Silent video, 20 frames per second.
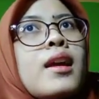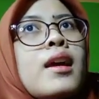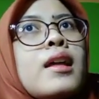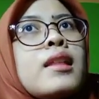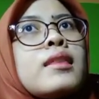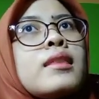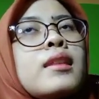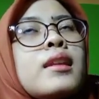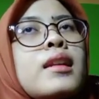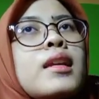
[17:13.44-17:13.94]

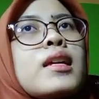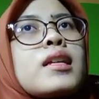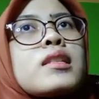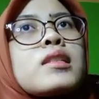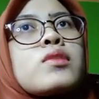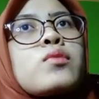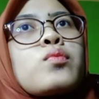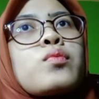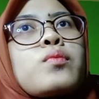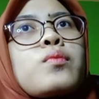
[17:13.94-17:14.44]
The
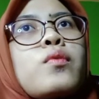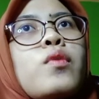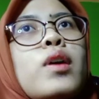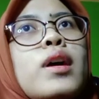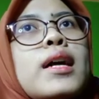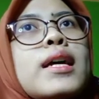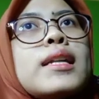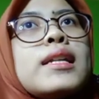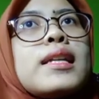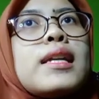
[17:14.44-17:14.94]
next
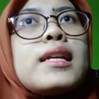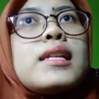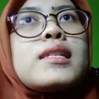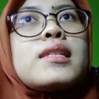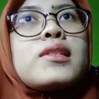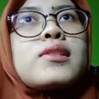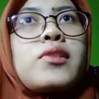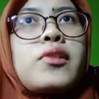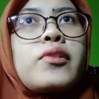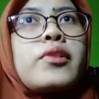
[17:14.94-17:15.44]
one is
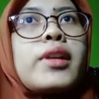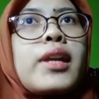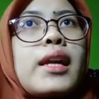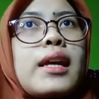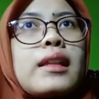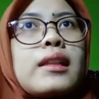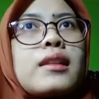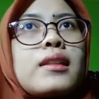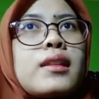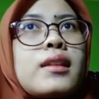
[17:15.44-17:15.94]
target.
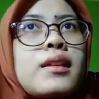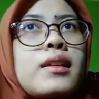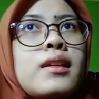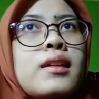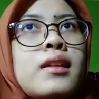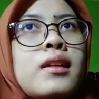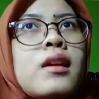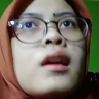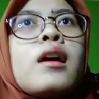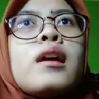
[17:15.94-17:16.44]

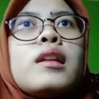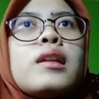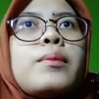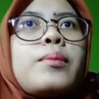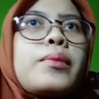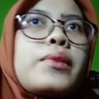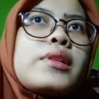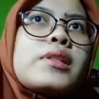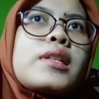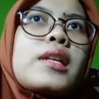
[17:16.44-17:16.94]
The
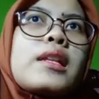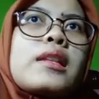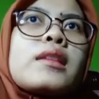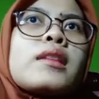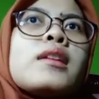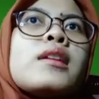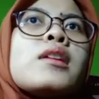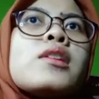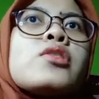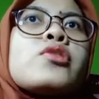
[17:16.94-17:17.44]

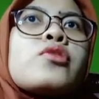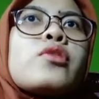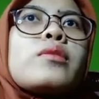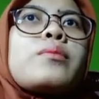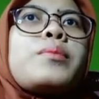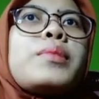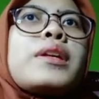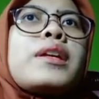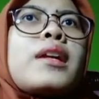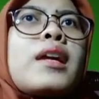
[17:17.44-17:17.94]
presenter should
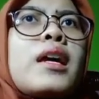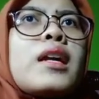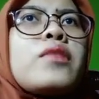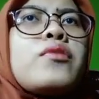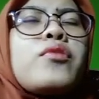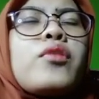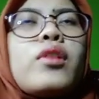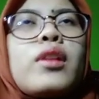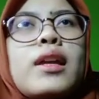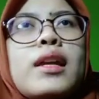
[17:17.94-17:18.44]
be
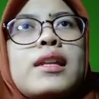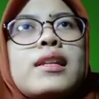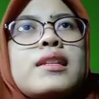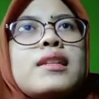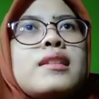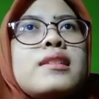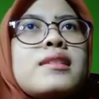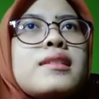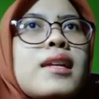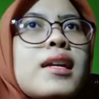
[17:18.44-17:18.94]
careful in
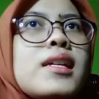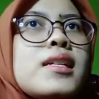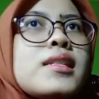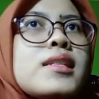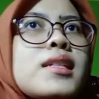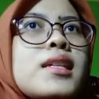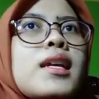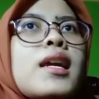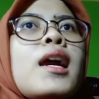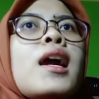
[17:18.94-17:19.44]

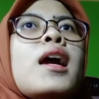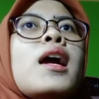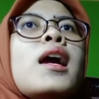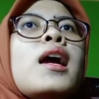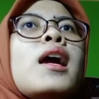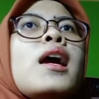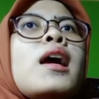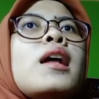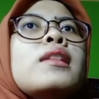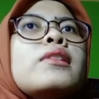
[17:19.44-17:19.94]
deciding
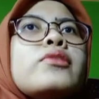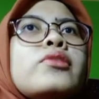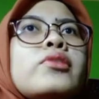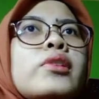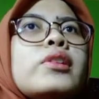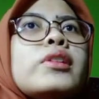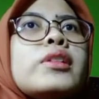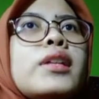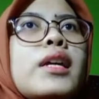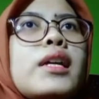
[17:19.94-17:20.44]
the
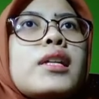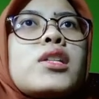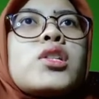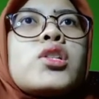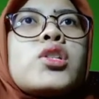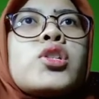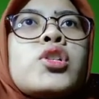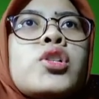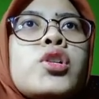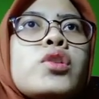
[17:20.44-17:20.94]
target.
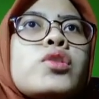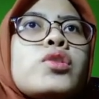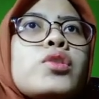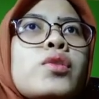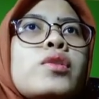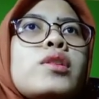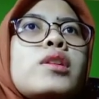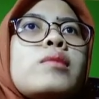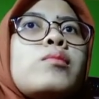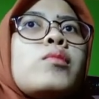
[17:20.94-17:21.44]
Due to
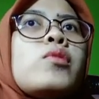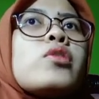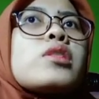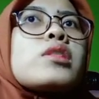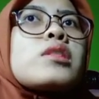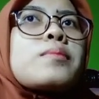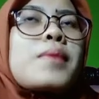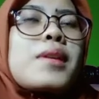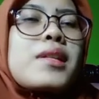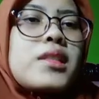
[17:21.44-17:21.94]
the more
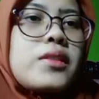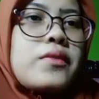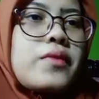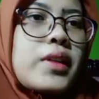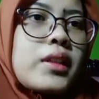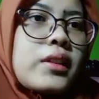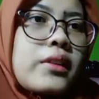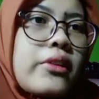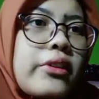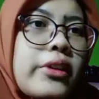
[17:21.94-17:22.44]

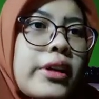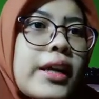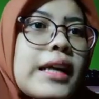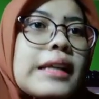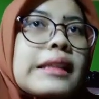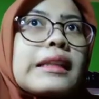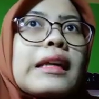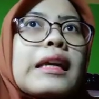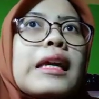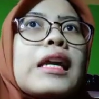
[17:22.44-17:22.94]
specific target,
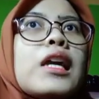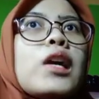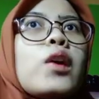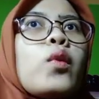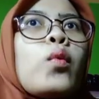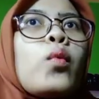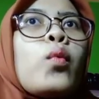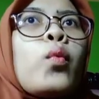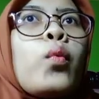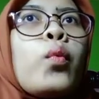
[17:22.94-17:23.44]
it
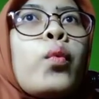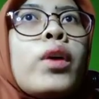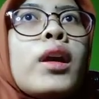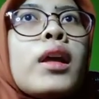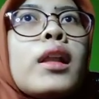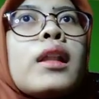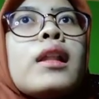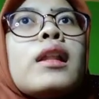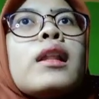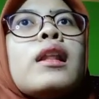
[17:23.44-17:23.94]

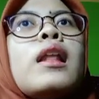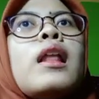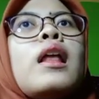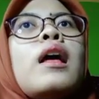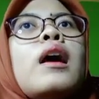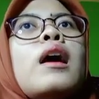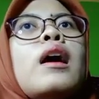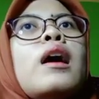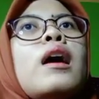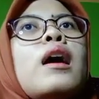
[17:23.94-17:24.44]
will
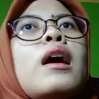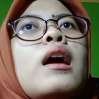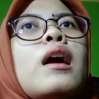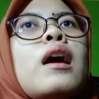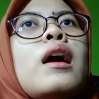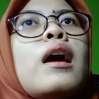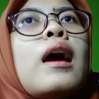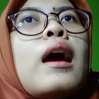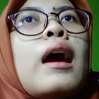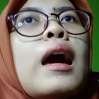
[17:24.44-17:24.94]

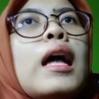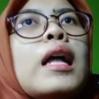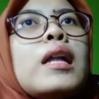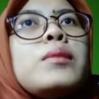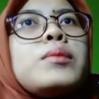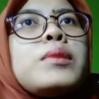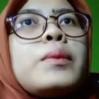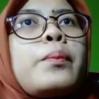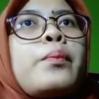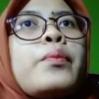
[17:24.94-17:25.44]
help
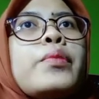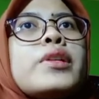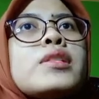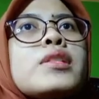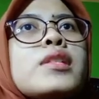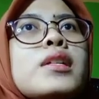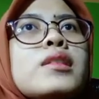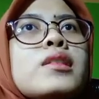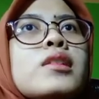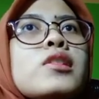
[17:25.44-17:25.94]
the
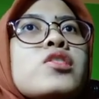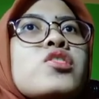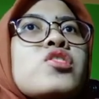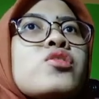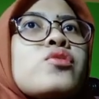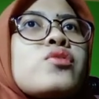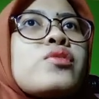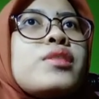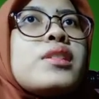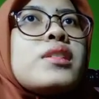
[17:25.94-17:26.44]
presenter
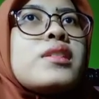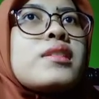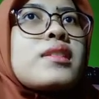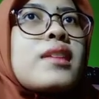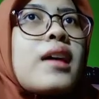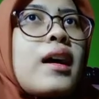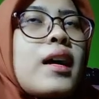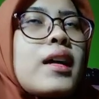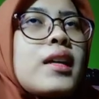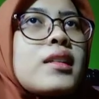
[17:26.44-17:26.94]
to
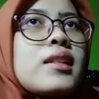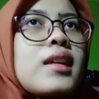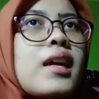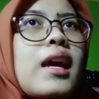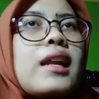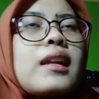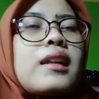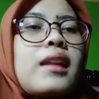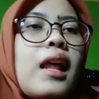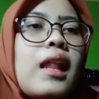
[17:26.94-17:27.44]
decide
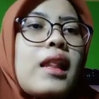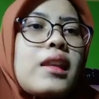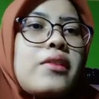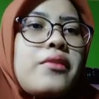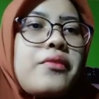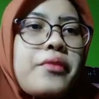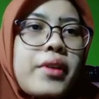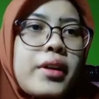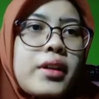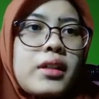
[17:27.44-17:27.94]
and
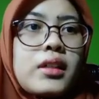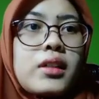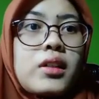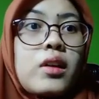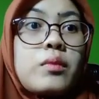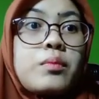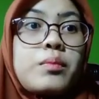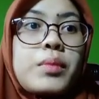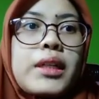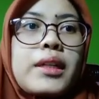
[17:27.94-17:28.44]
deliver the
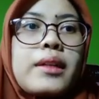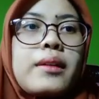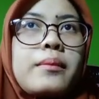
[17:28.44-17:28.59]
topic.